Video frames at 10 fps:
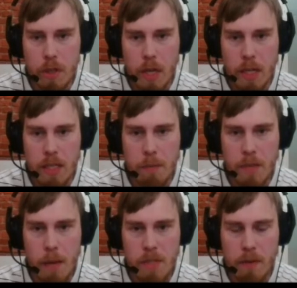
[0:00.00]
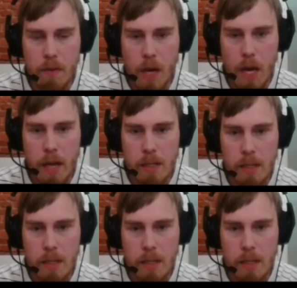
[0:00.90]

Like sometimes there were lines